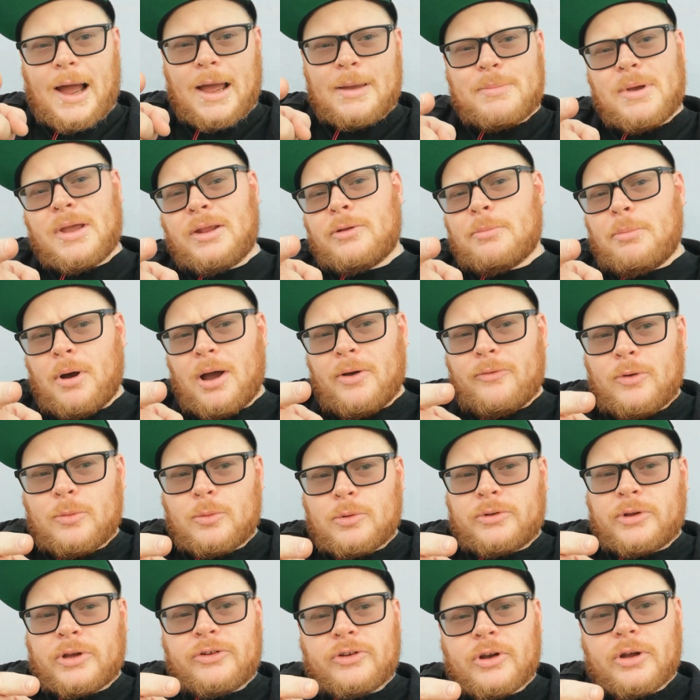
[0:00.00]
I mean to buy a few
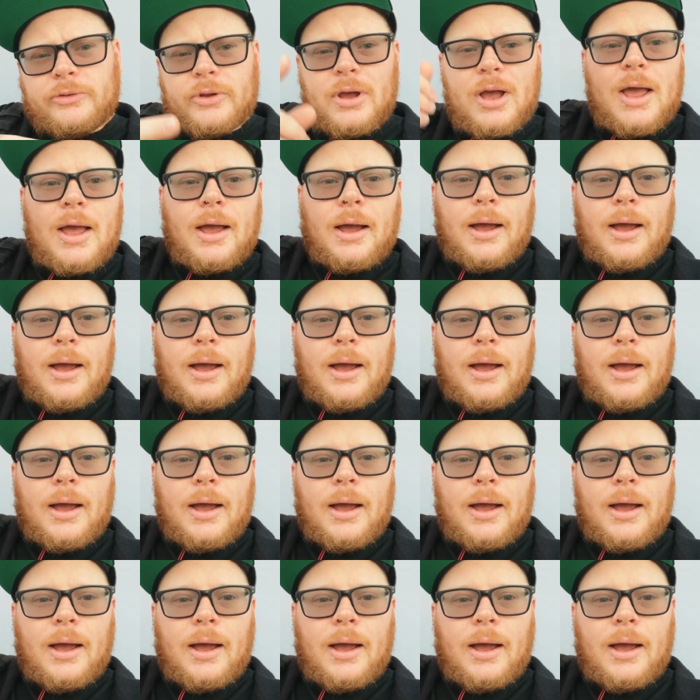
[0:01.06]
more t-shirts.